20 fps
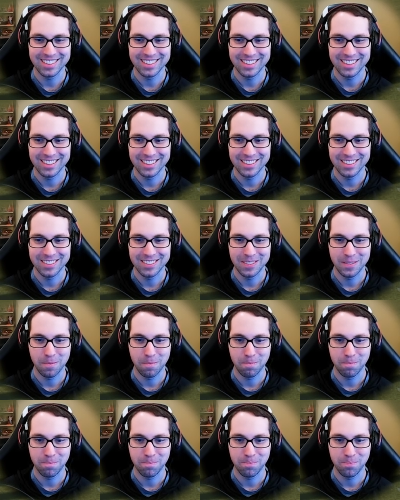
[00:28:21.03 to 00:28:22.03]

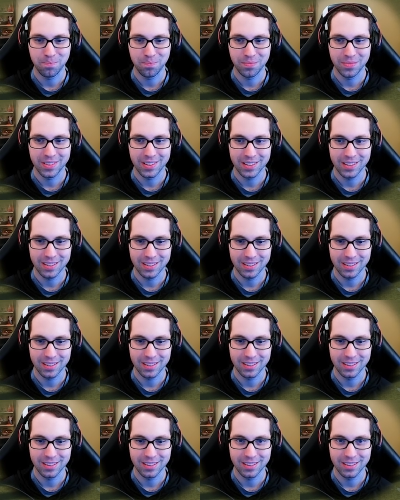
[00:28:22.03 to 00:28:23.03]

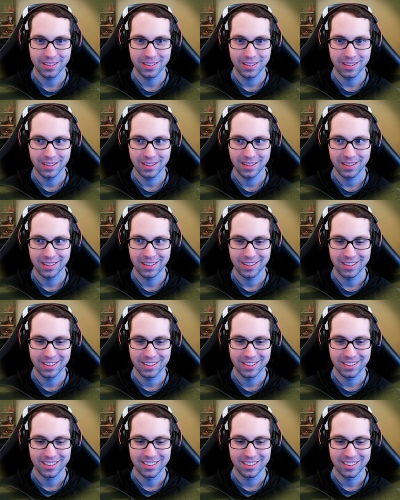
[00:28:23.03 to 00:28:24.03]

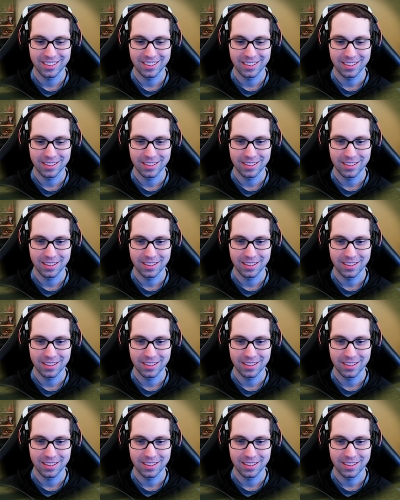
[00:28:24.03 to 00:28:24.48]
Nobody speaks.